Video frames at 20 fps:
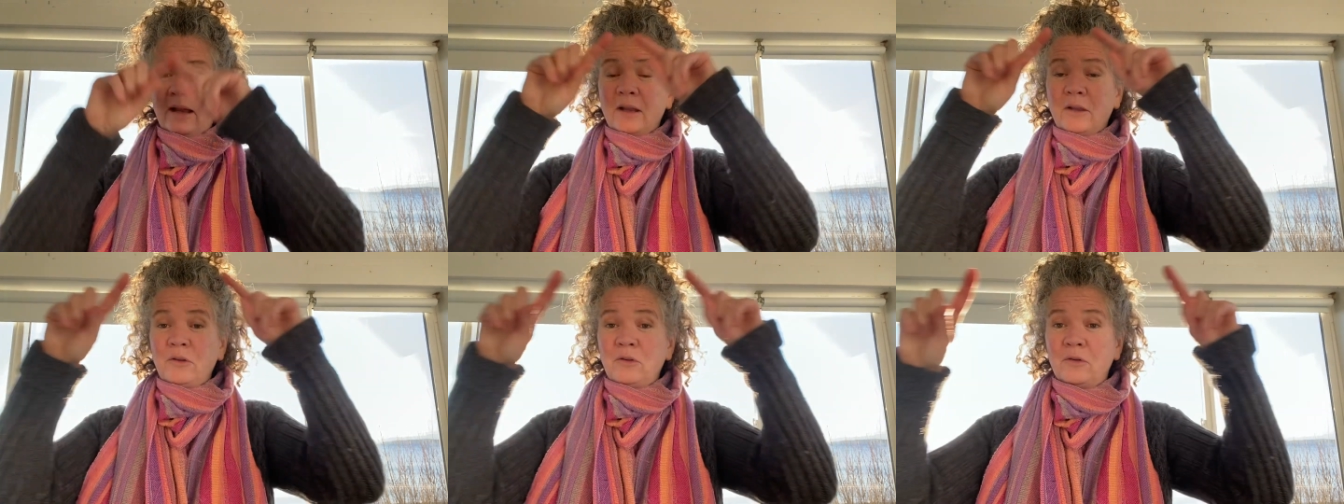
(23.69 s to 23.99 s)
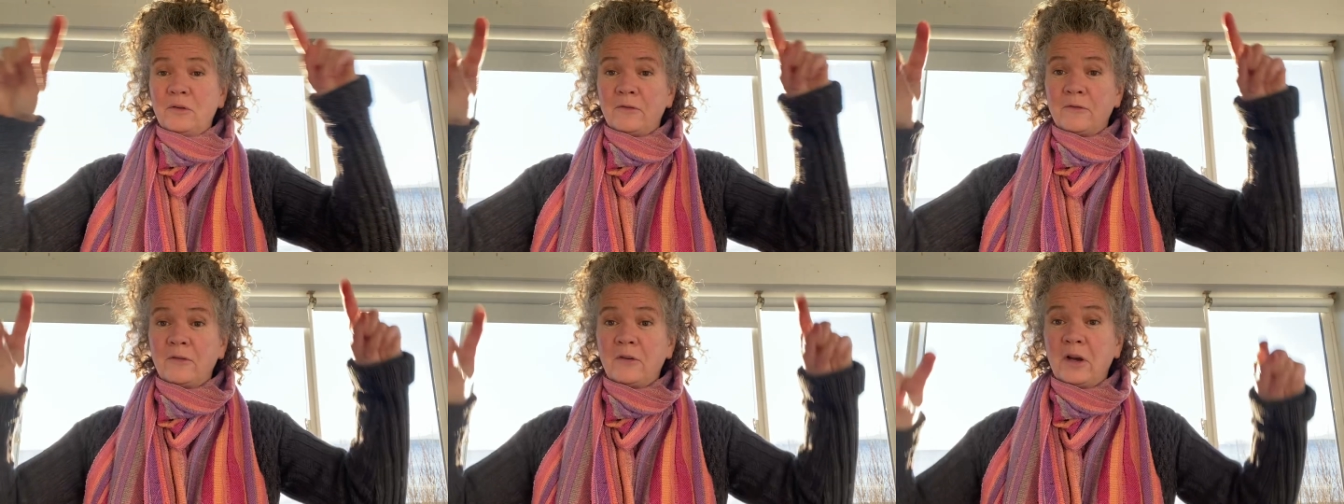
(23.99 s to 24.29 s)
Your
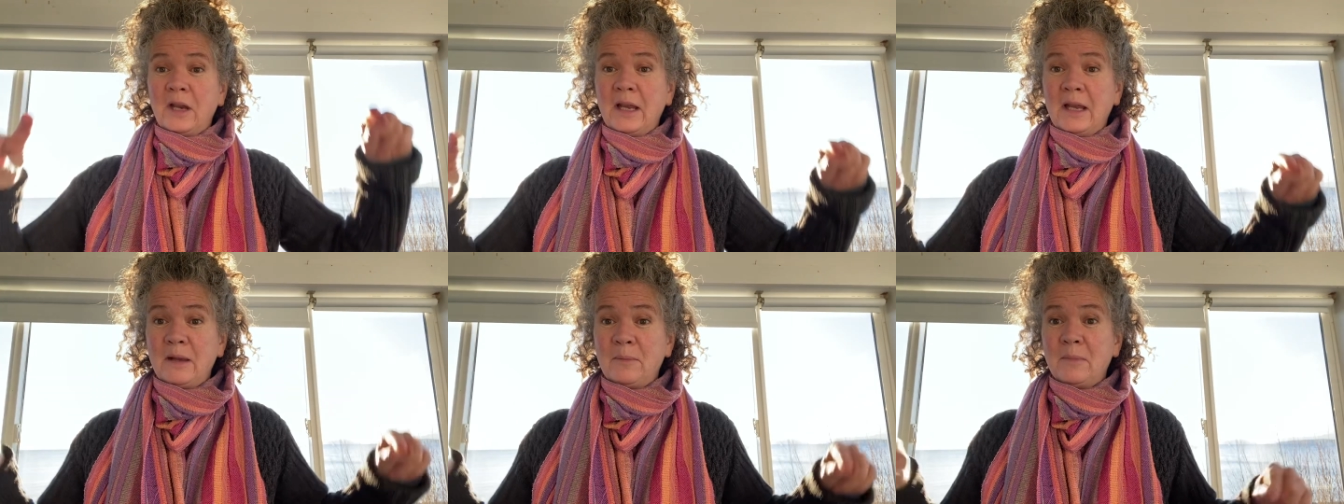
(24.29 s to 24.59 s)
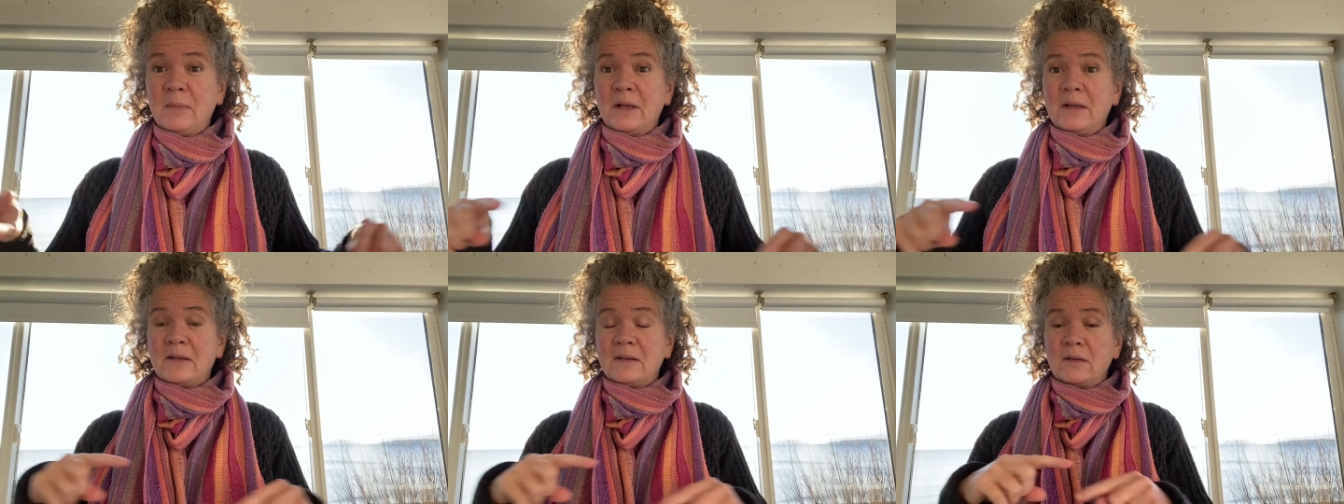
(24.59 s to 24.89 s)
frame
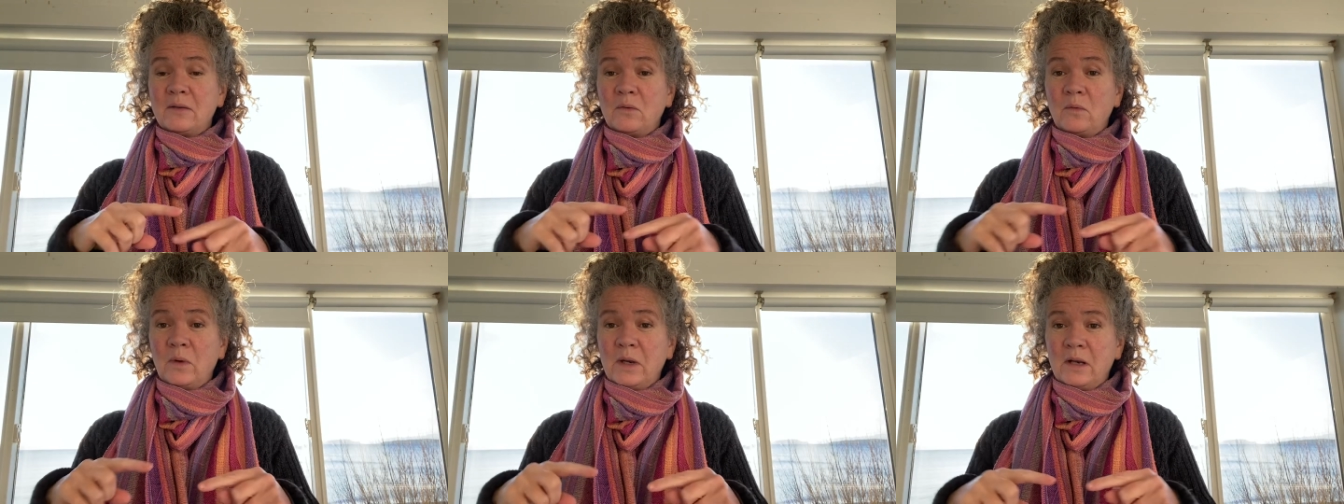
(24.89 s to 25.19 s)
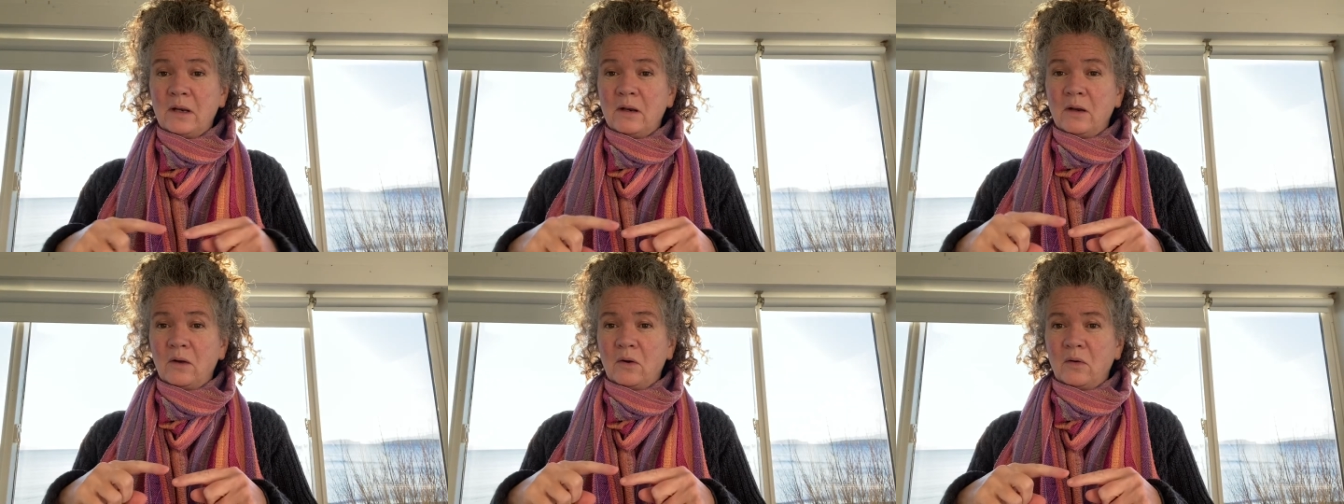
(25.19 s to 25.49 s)
is the
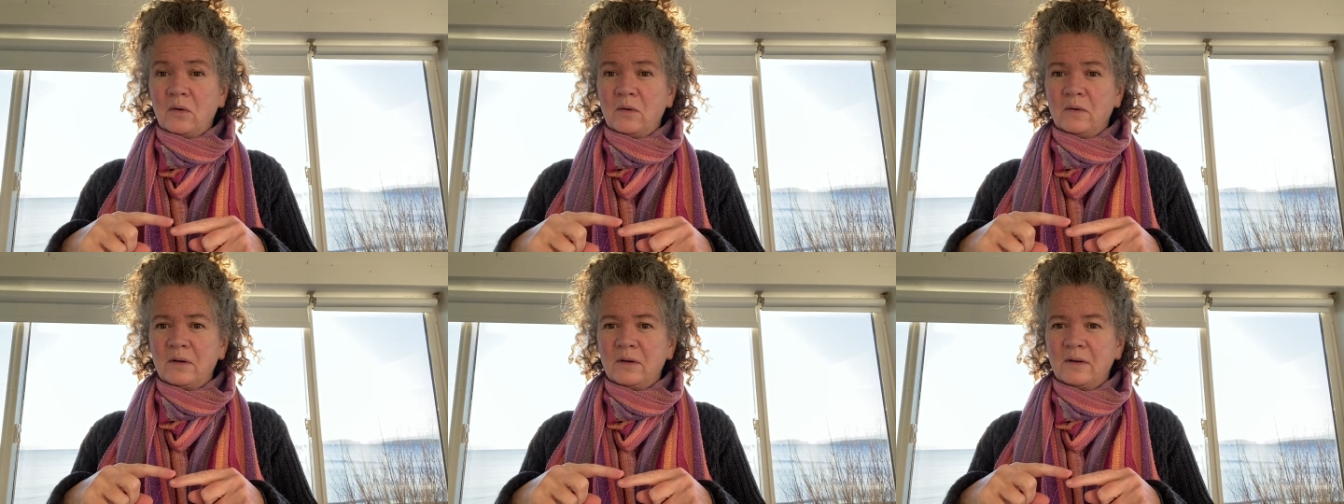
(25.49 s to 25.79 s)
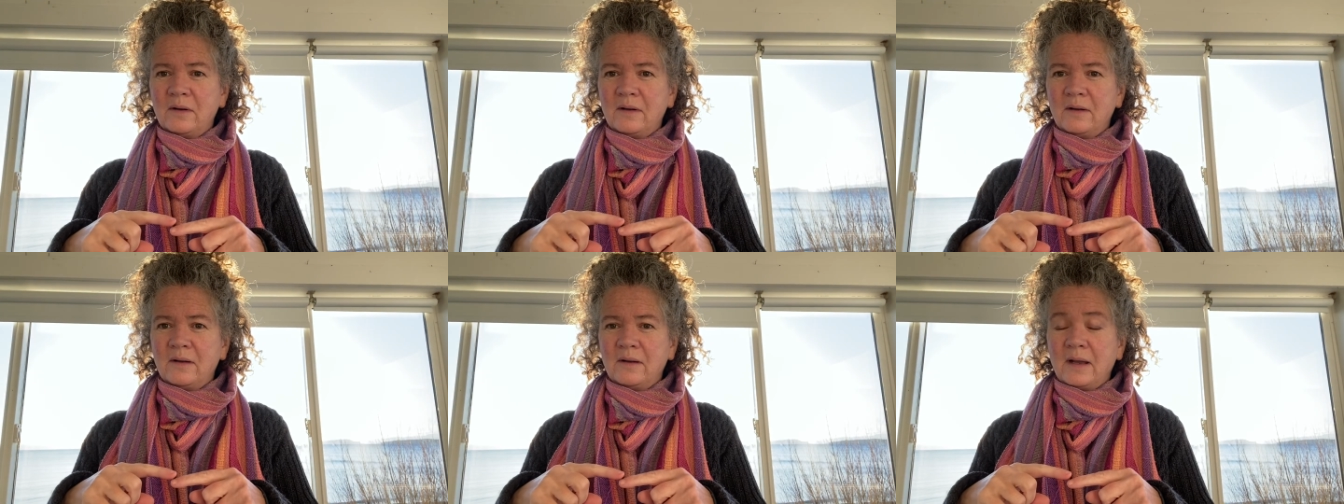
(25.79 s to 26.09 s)
window,
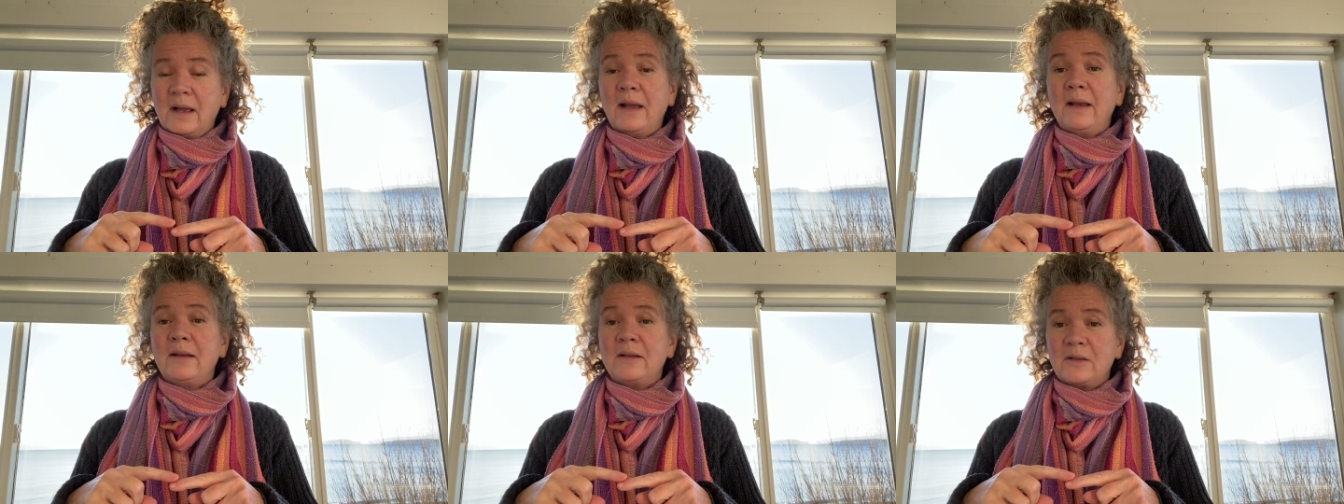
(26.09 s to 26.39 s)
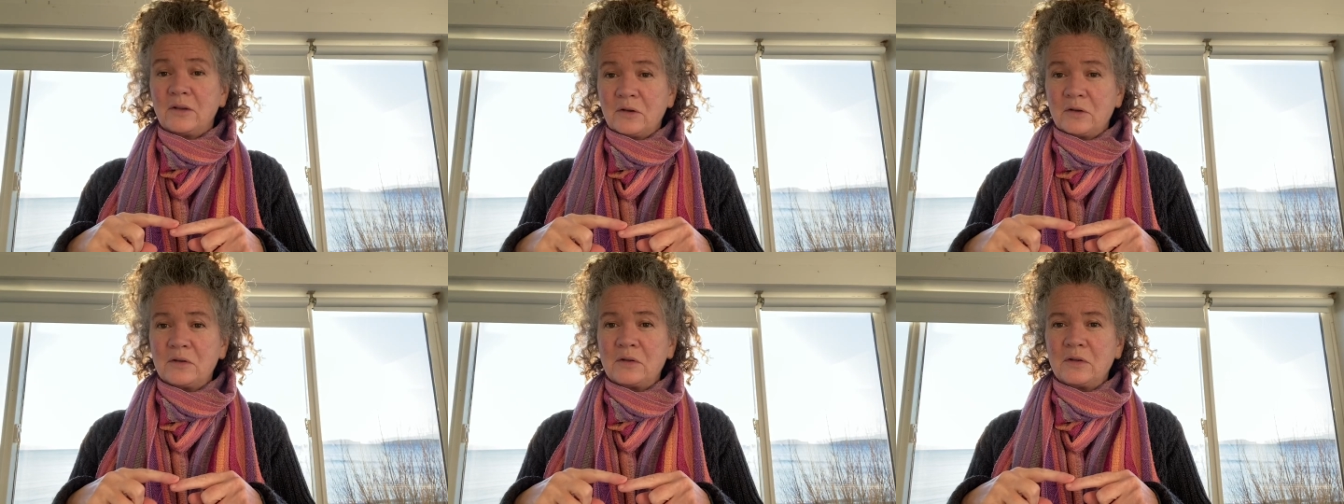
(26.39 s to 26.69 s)
and it's
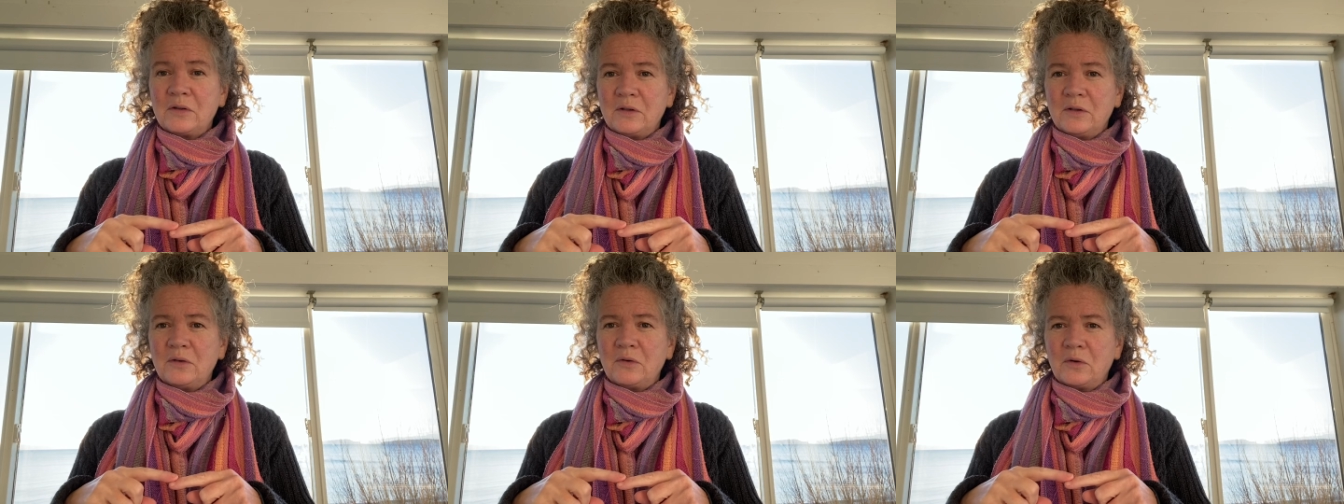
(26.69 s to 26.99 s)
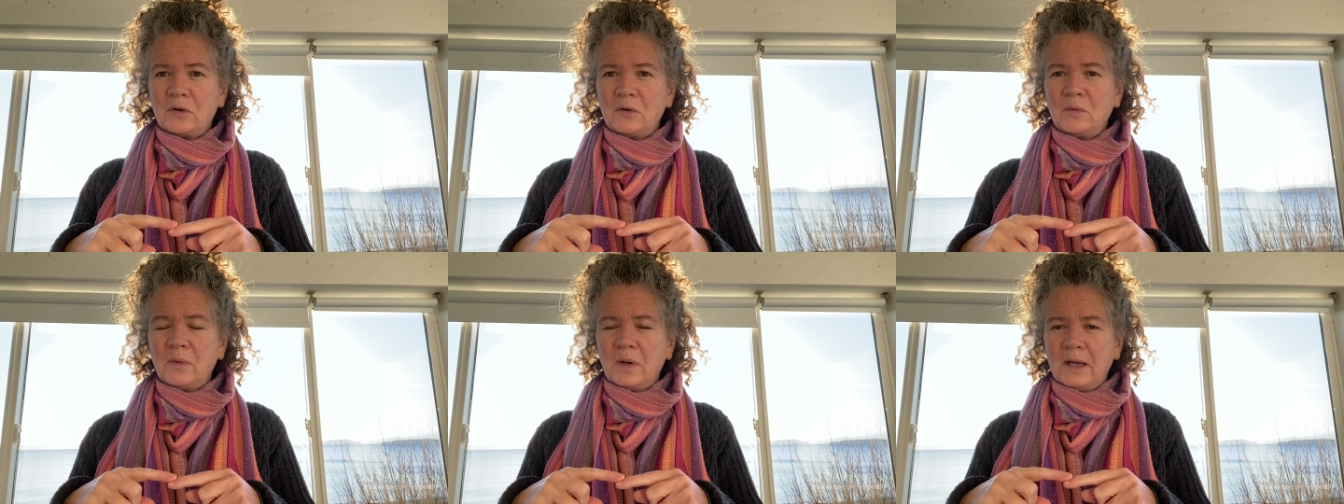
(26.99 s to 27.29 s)
also the
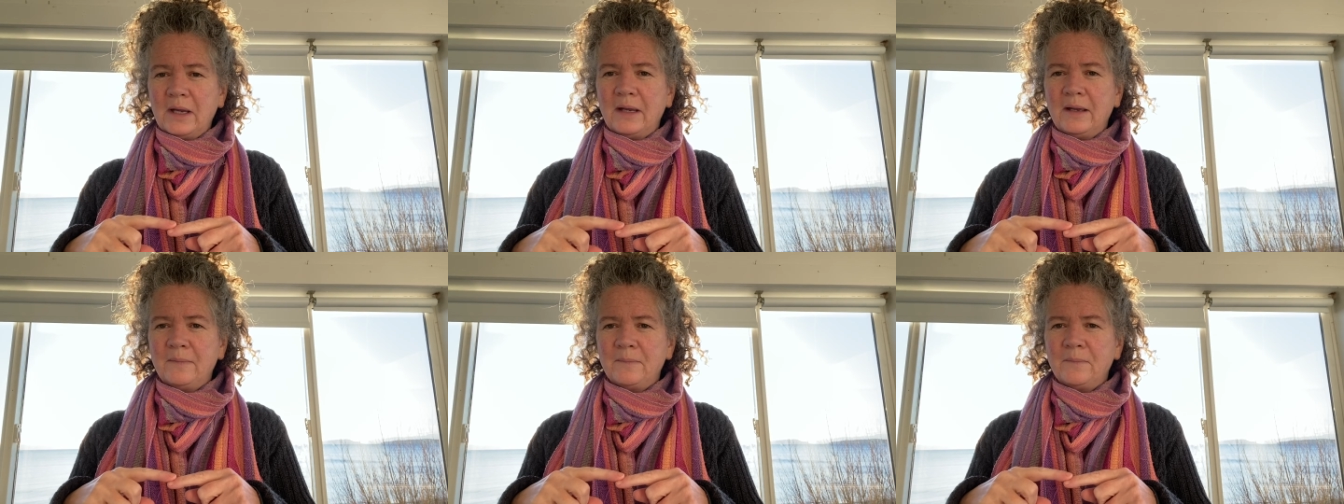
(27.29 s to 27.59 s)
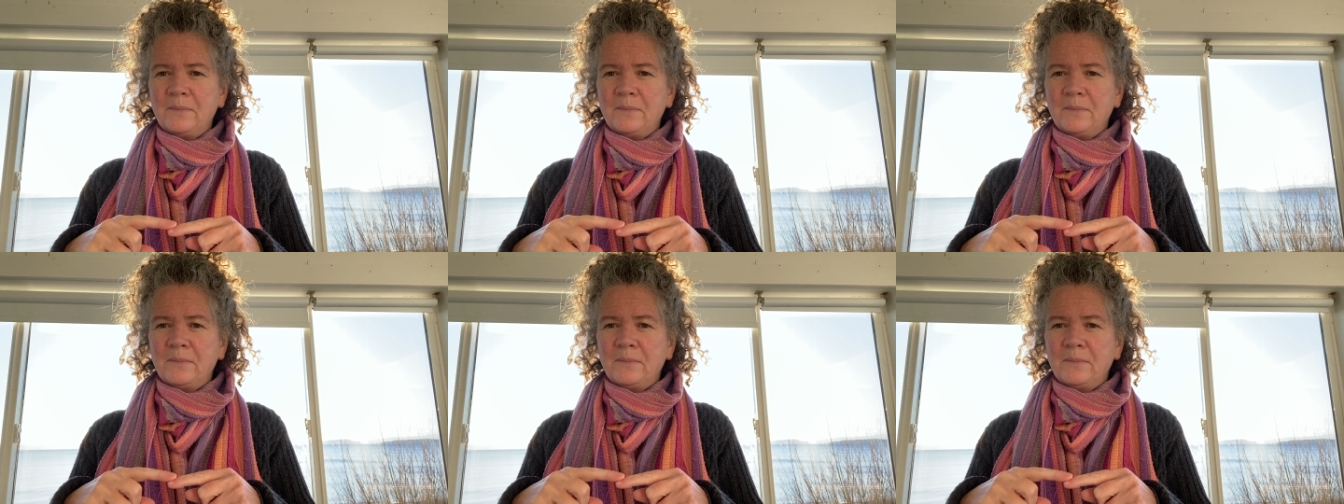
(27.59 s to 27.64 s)
doorway